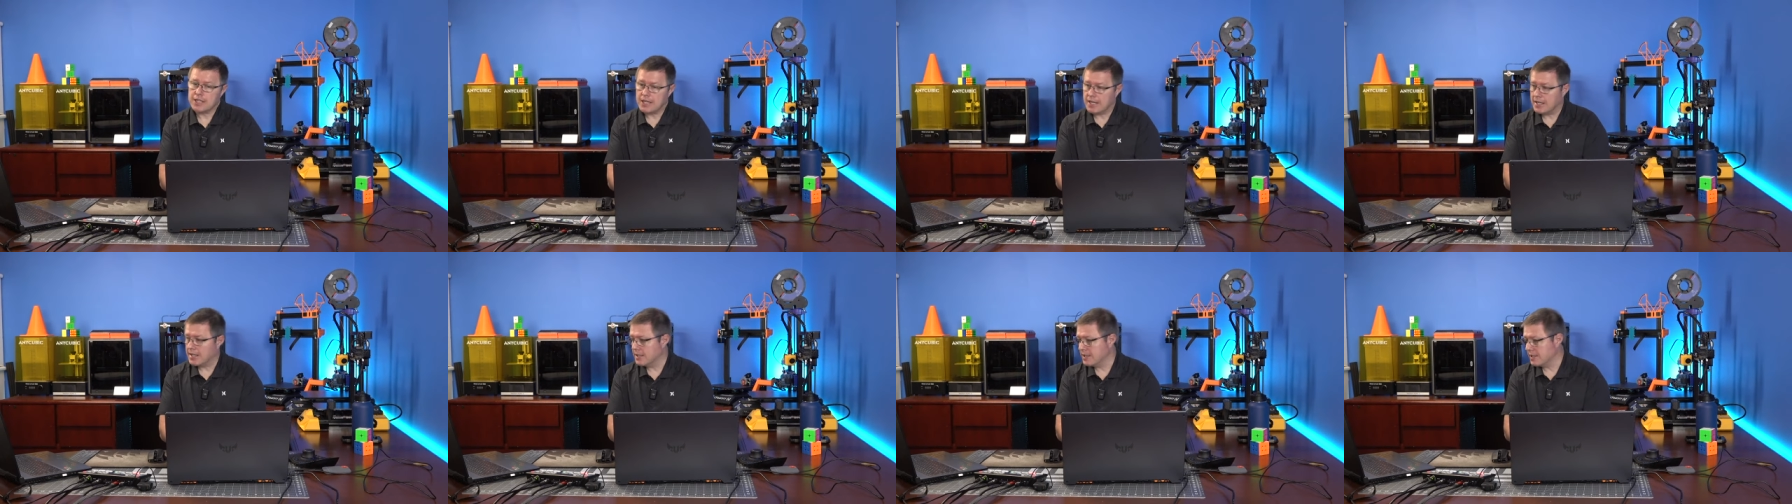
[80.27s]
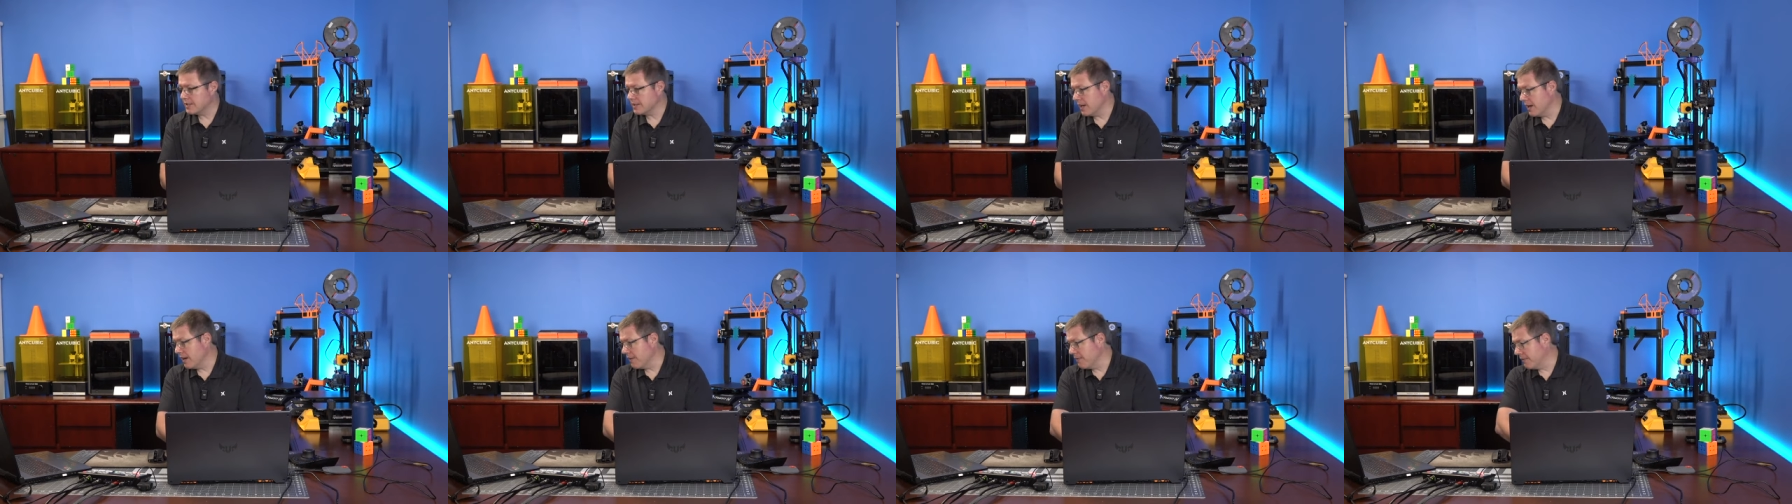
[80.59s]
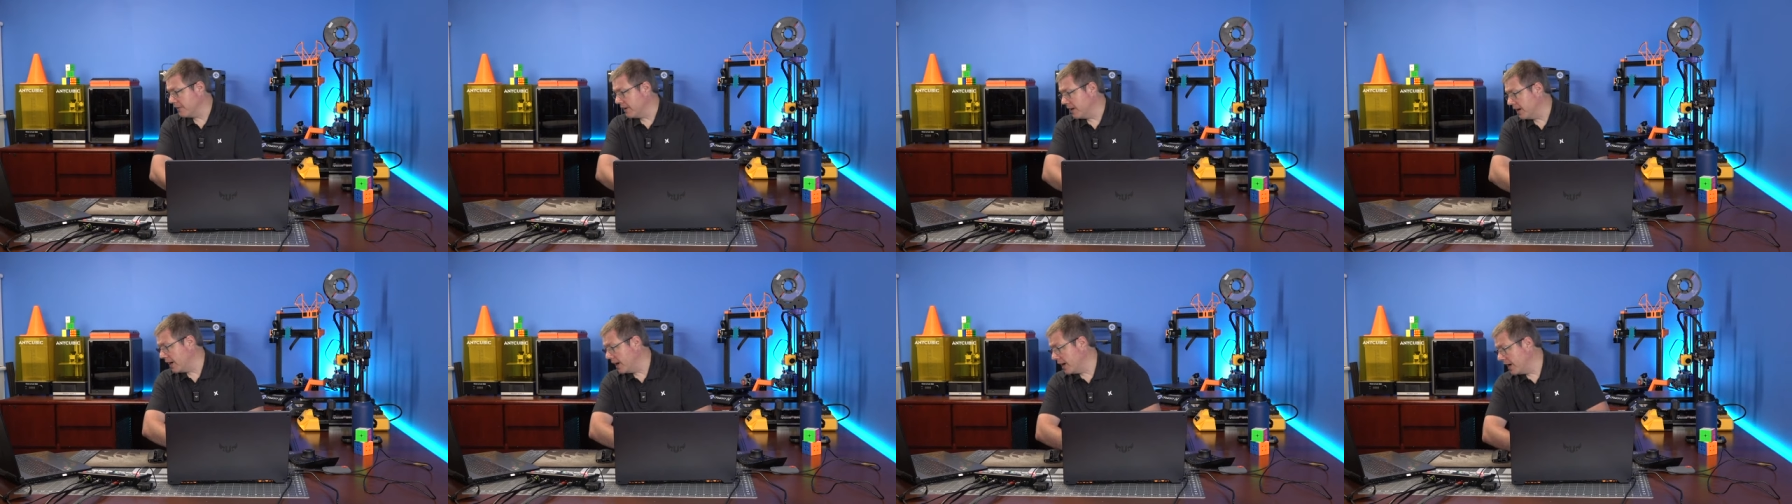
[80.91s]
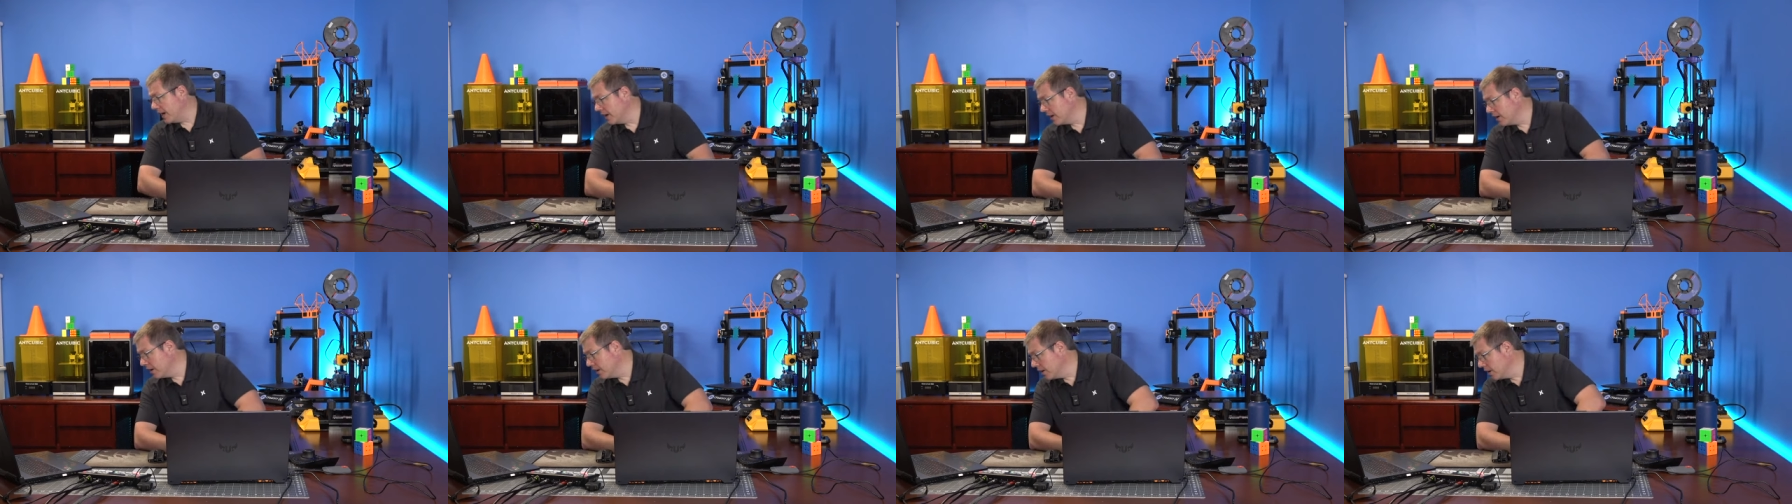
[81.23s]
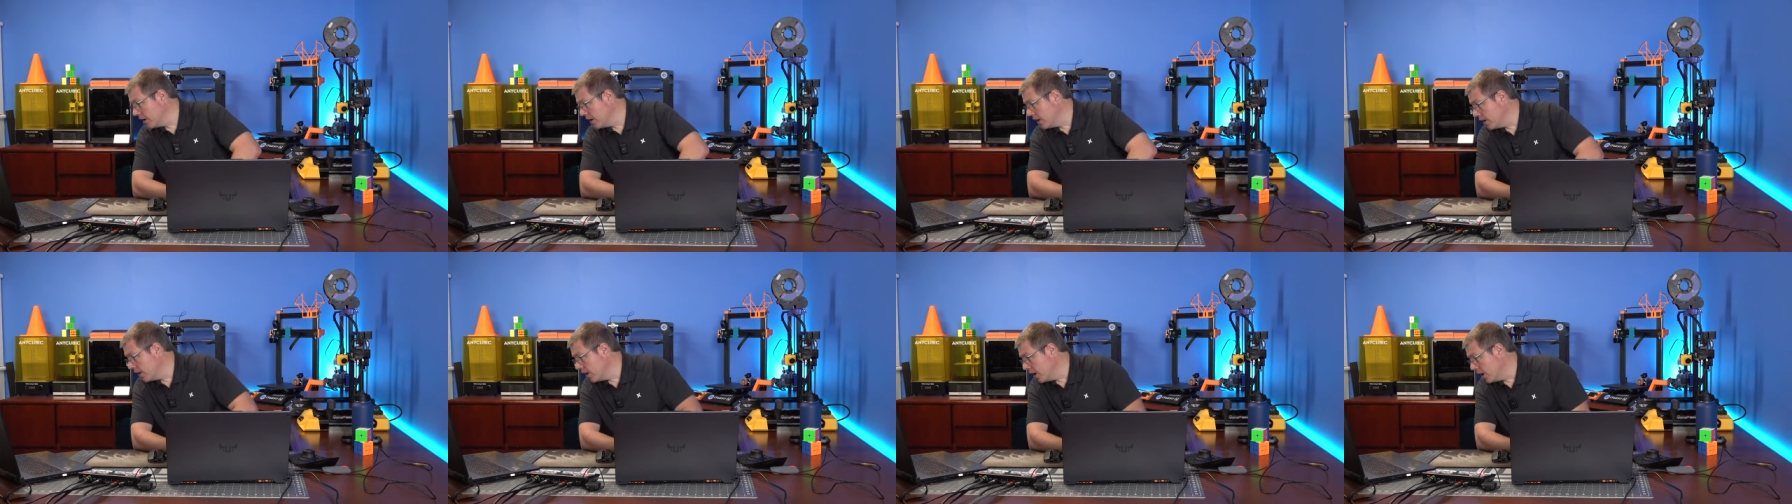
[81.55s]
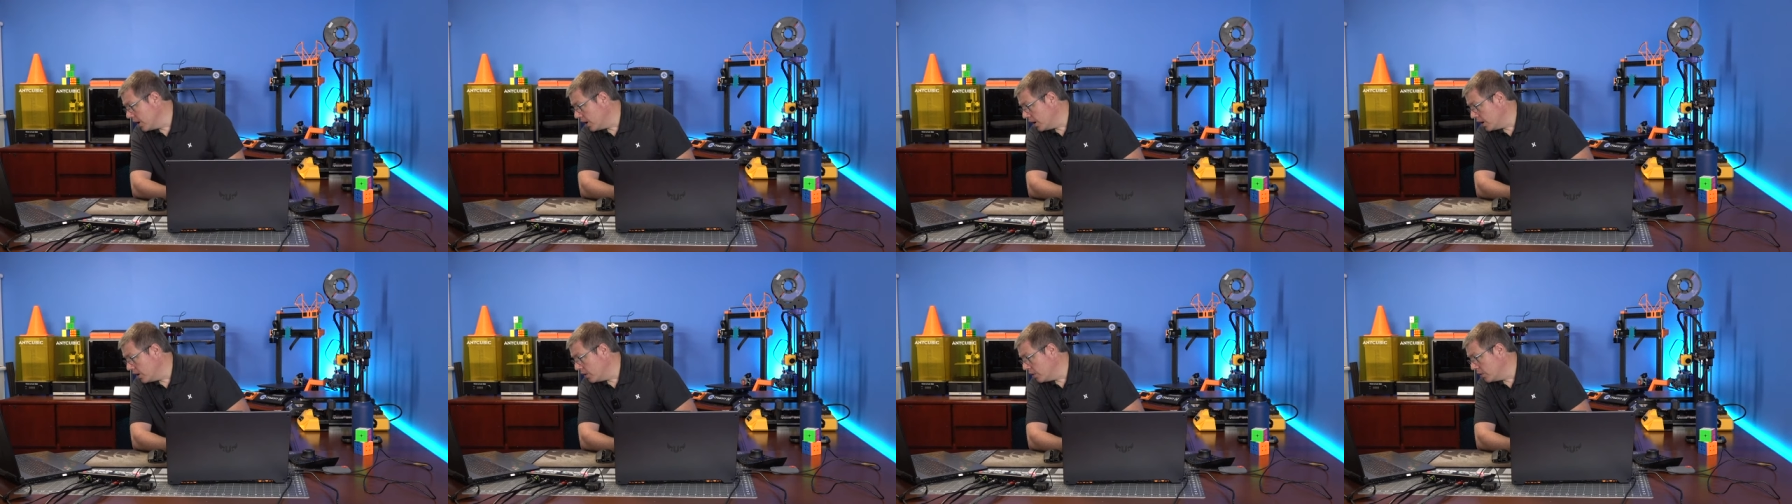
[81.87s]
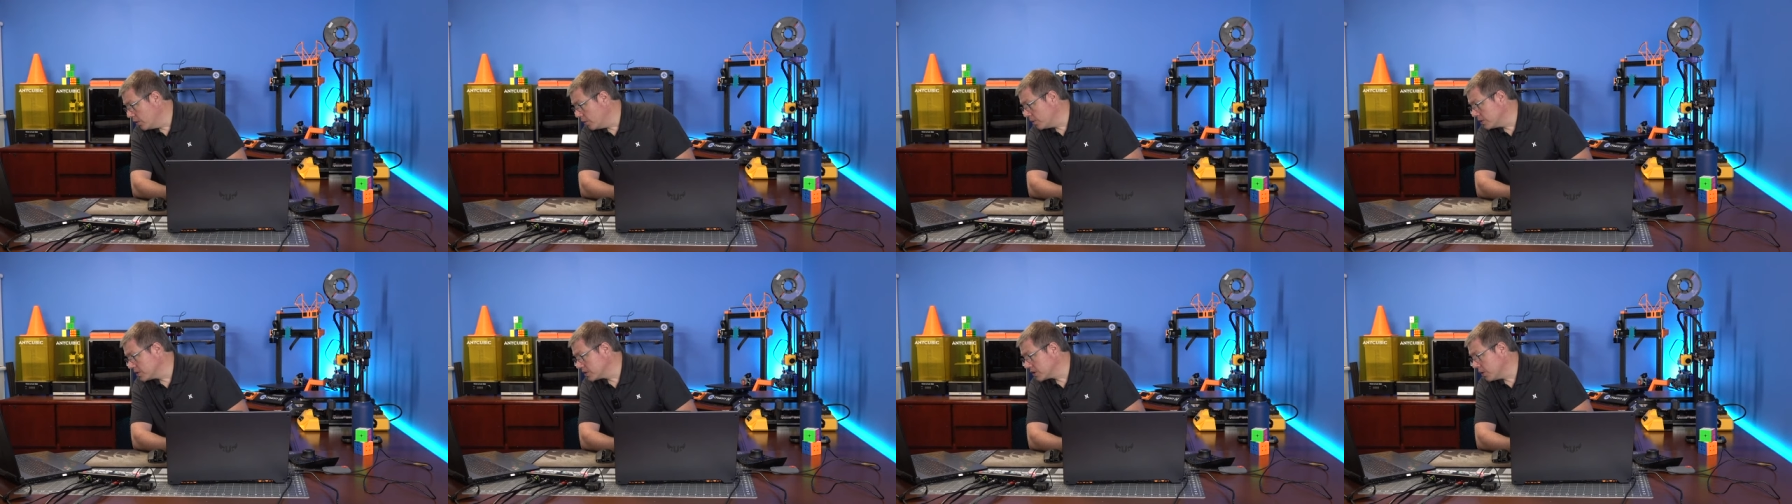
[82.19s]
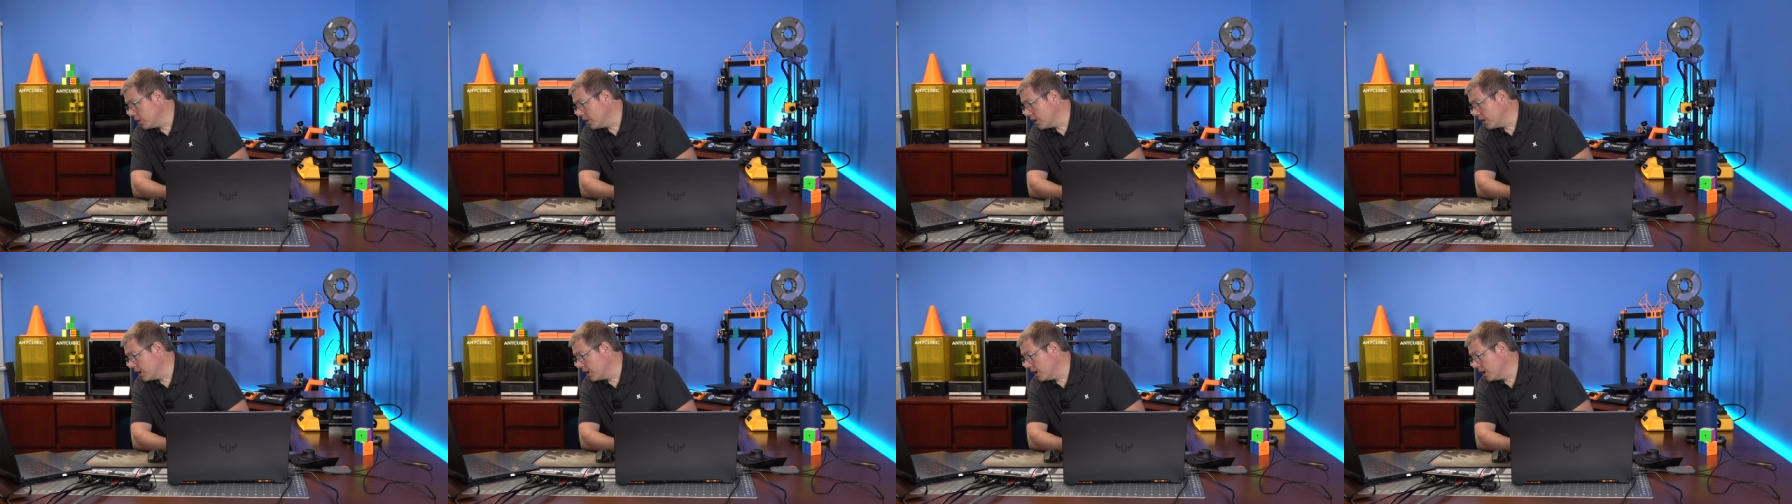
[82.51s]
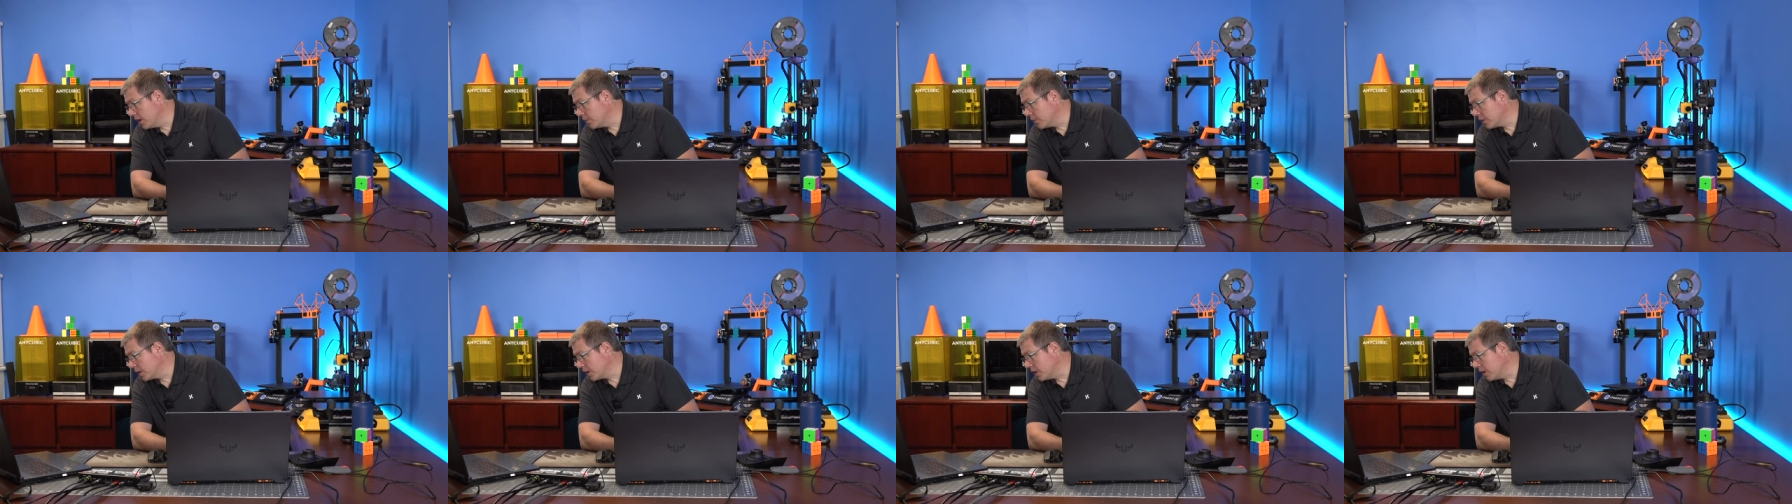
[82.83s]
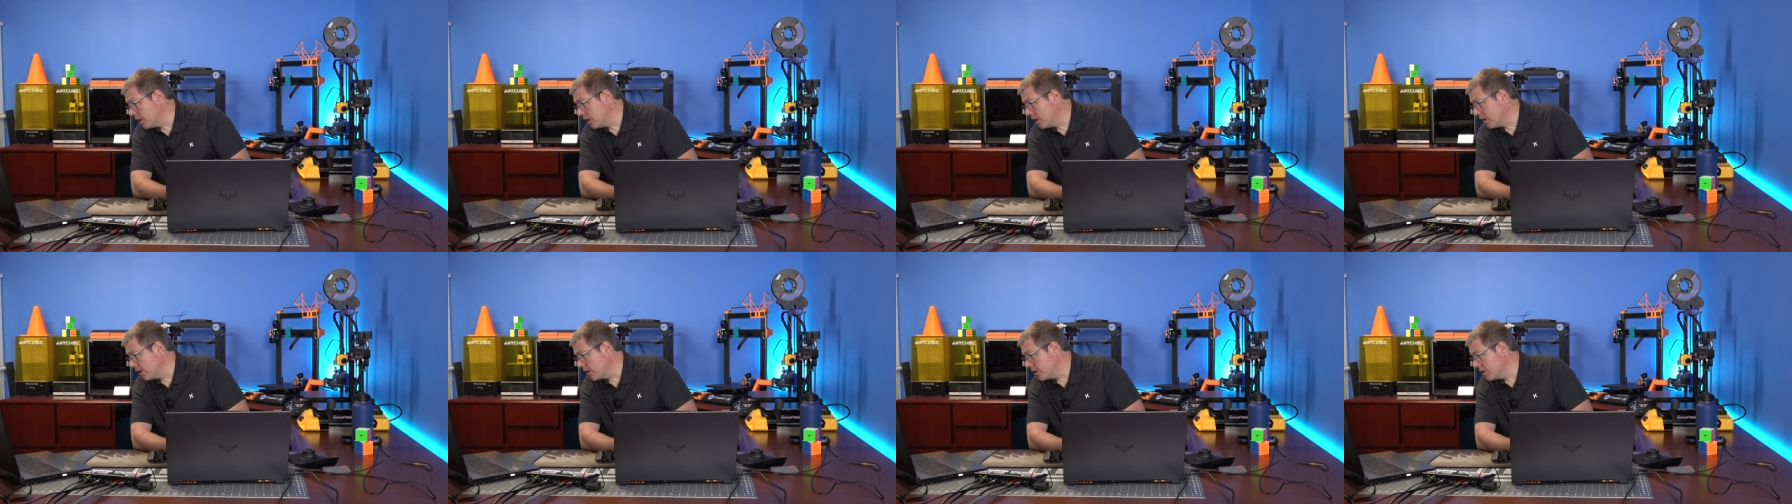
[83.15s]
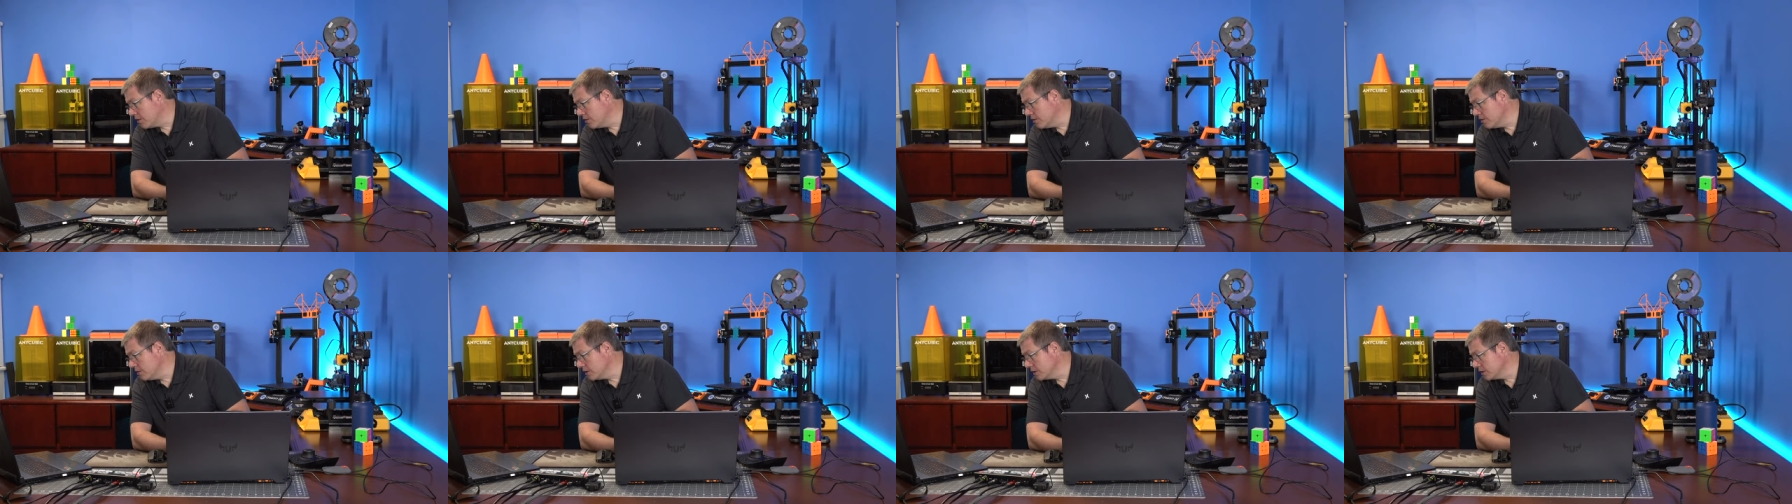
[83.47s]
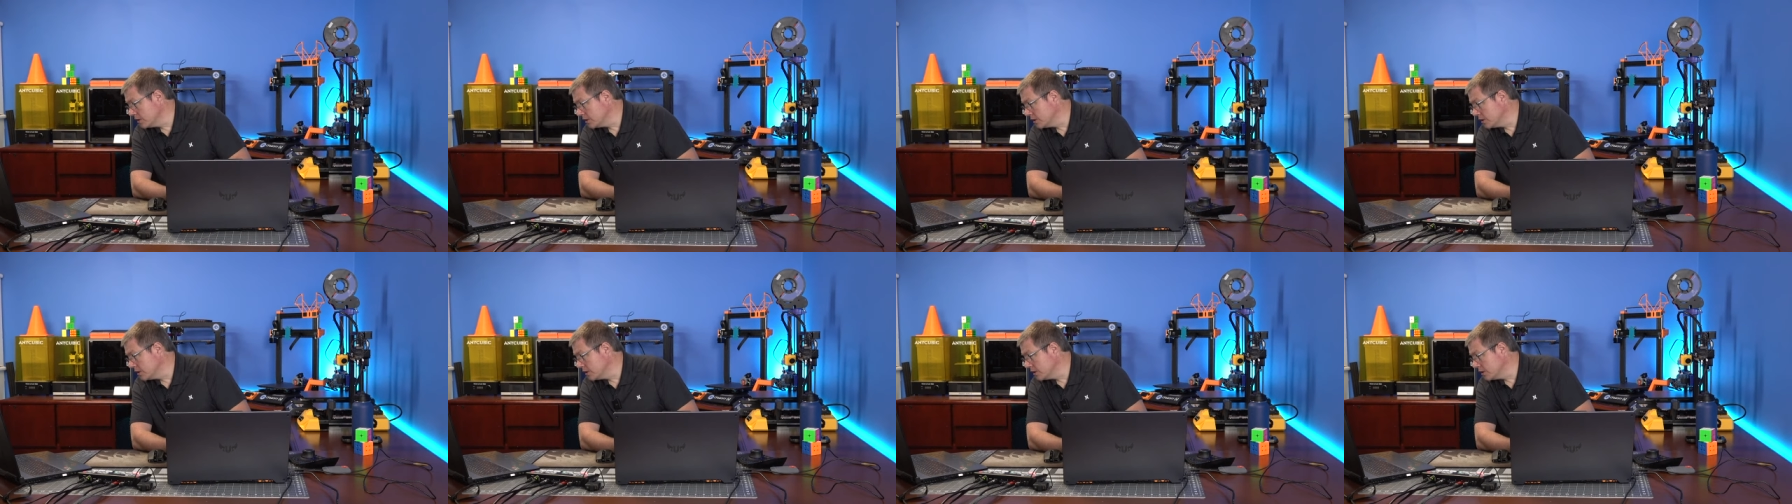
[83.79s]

and sci-fi. What's going on, Ricardo?